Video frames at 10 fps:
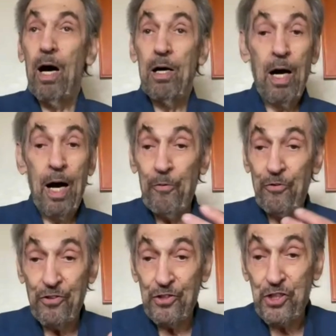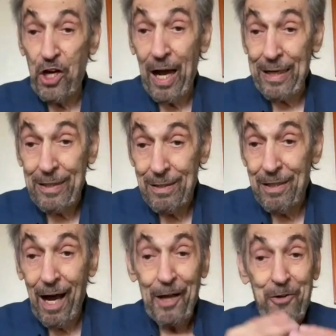I was in shock.
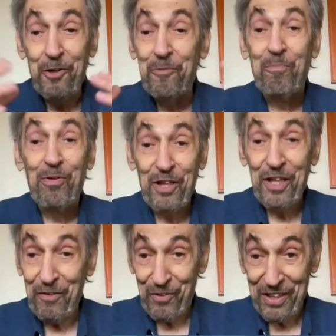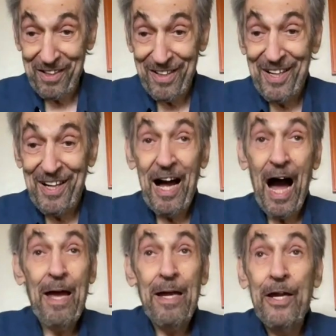I couldn't believe it.
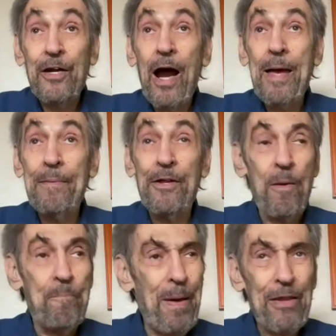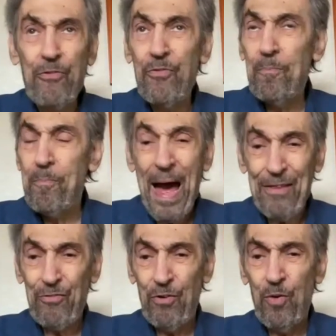Here I am in the
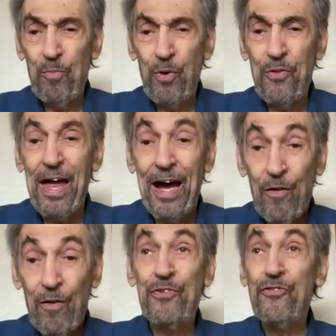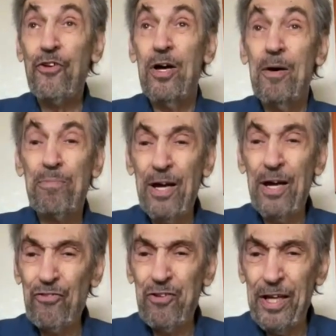bathroom with Elvis
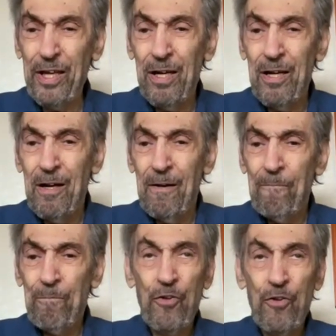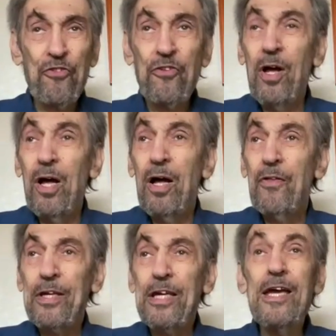Presley,
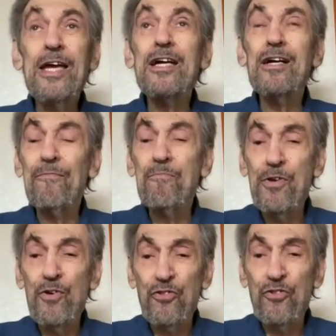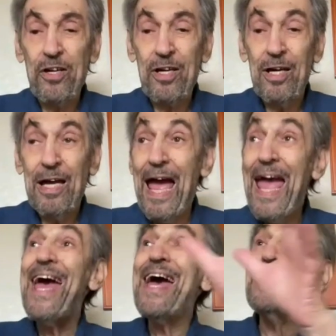the king of music
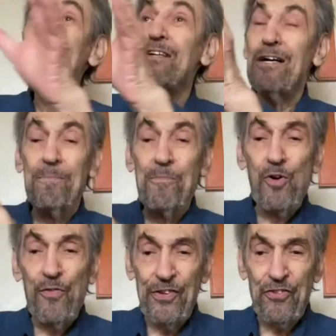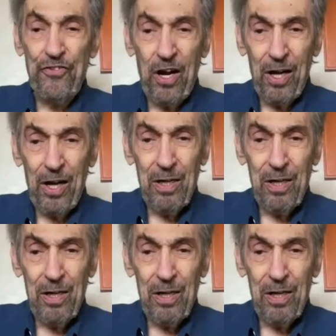and a movie star,